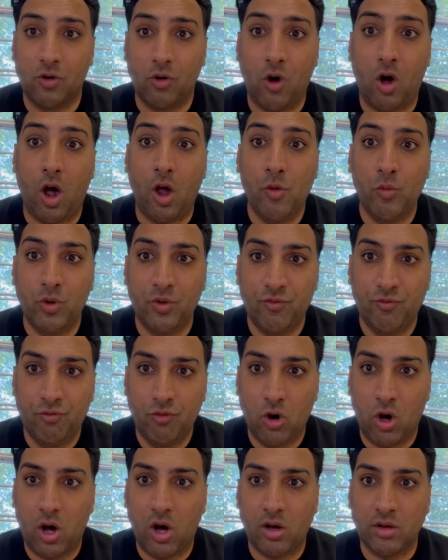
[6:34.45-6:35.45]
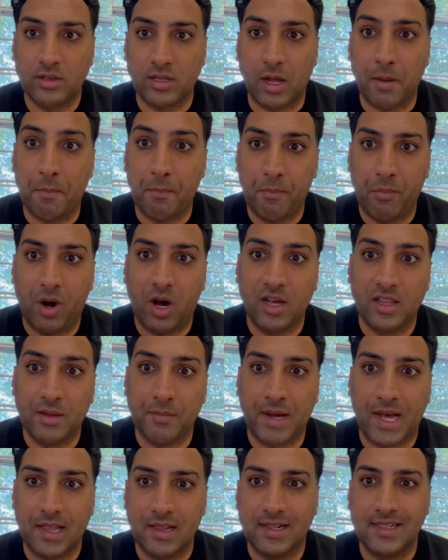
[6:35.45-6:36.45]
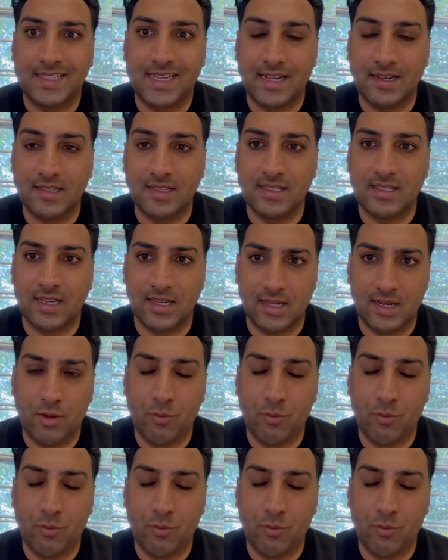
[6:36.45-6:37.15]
I would rather buy them out the tenancy.